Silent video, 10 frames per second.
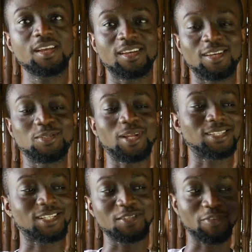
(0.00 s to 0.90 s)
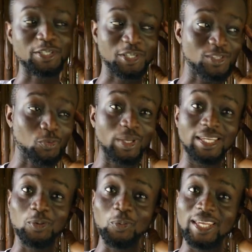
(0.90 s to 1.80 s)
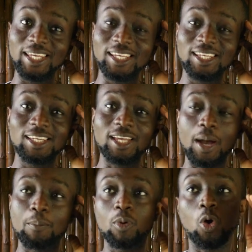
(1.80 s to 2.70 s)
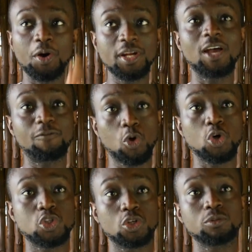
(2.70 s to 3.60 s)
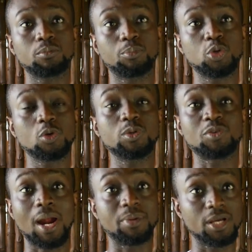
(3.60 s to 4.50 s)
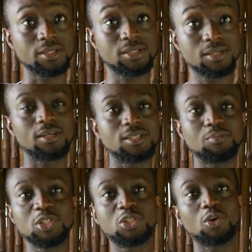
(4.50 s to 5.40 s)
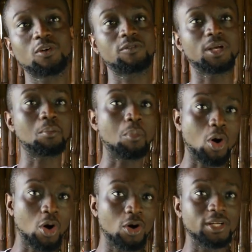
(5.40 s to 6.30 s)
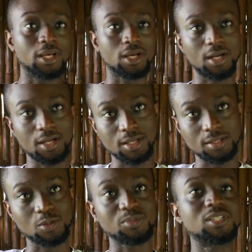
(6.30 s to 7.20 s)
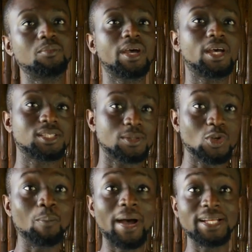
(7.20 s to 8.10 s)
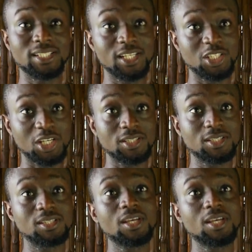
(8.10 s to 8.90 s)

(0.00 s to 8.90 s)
Yeah, so that's actually very interesting. We currently are focused on building with rammed earth. It's a mixture of like mud, some cement, and some binding agents.